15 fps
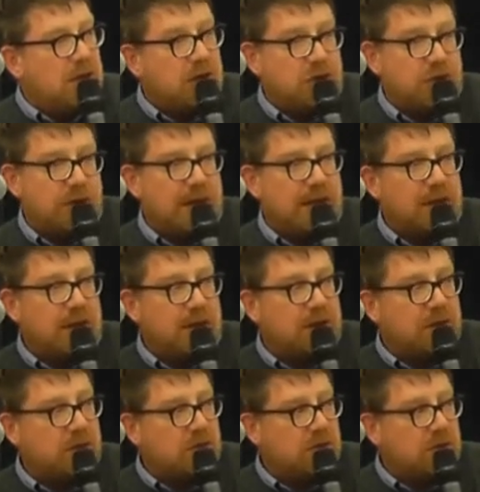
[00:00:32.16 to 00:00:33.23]
Sri
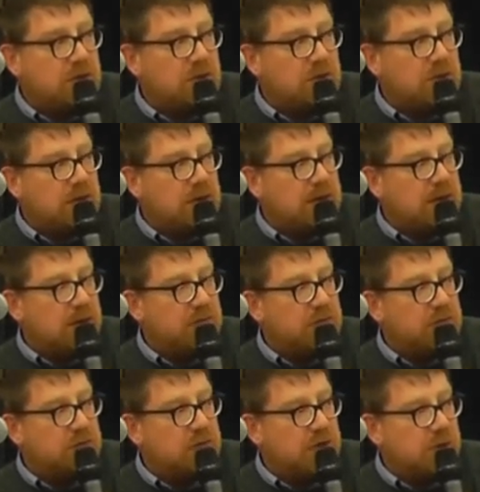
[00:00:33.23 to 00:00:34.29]
Lanka too, where government's